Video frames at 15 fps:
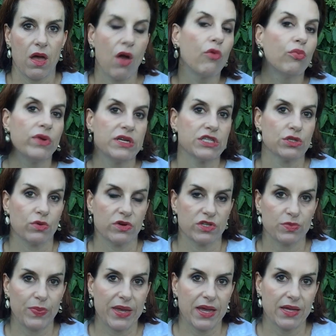a
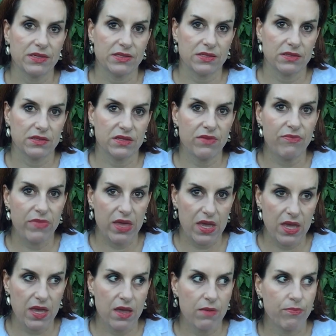resource, because to me,